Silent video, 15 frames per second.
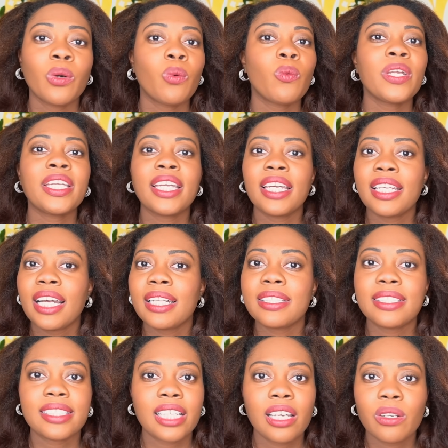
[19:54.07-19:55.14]
We cannot
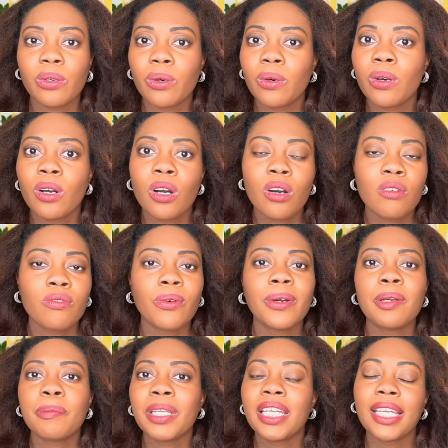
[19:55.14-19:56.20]
settle
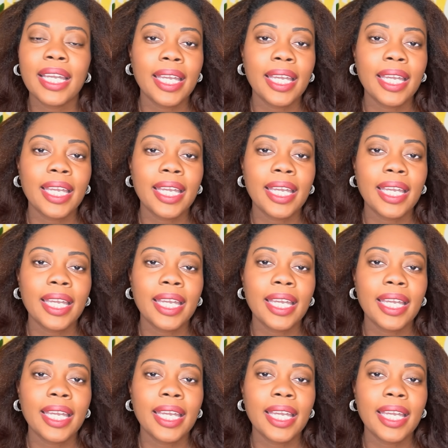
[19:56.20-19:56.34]
for being